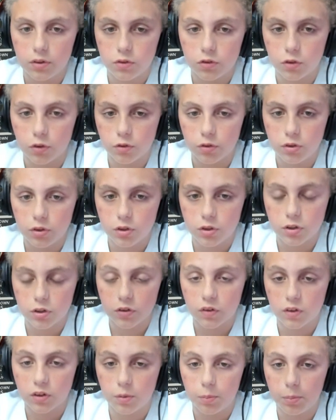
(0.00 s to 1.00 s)
So you
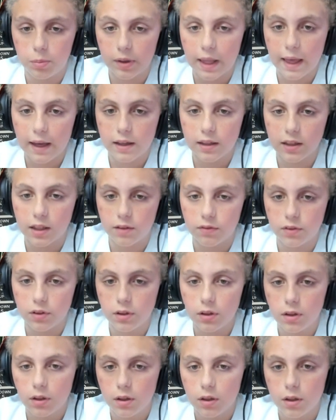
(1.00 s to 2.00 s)
can set the black
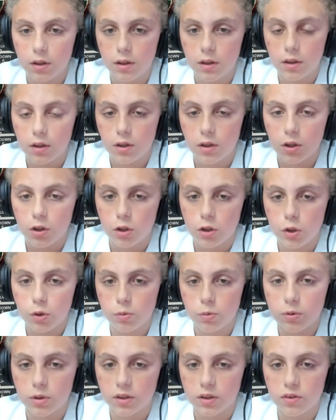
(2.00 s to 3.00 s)
level,
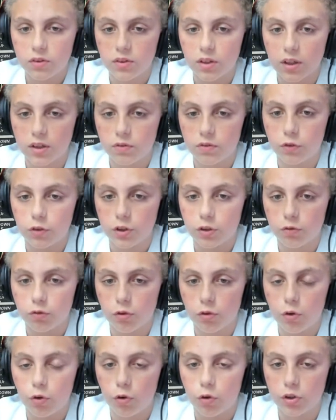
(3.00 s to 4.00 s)
you can set for the
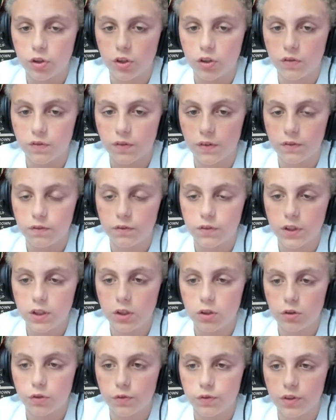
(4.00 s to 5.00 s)
recording of a
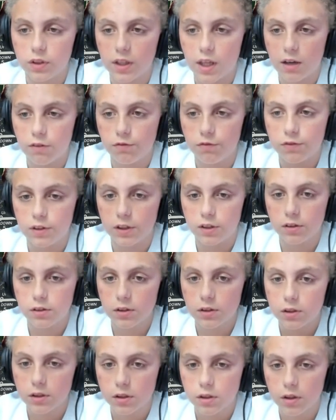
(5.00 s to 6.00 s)
video of the nav
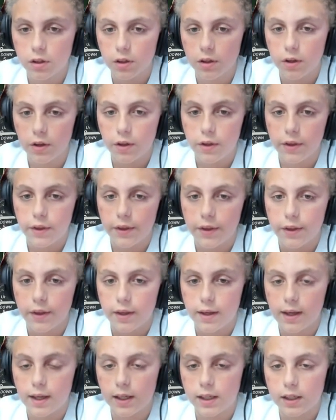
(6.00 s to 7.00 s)
flare,
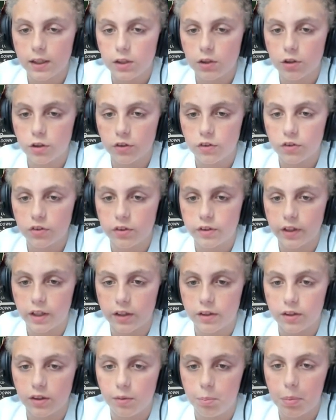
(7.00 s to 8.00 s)
and you can
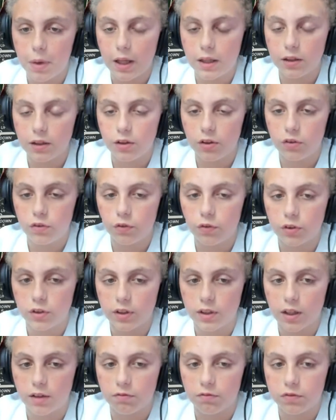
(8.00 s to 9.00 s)
select the balance for
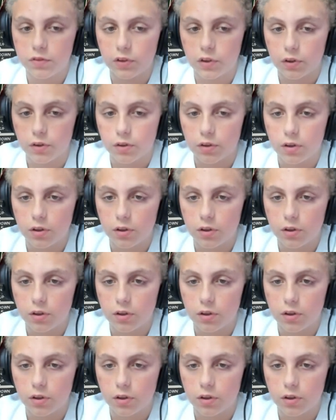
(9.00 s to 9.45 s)
the nav flare.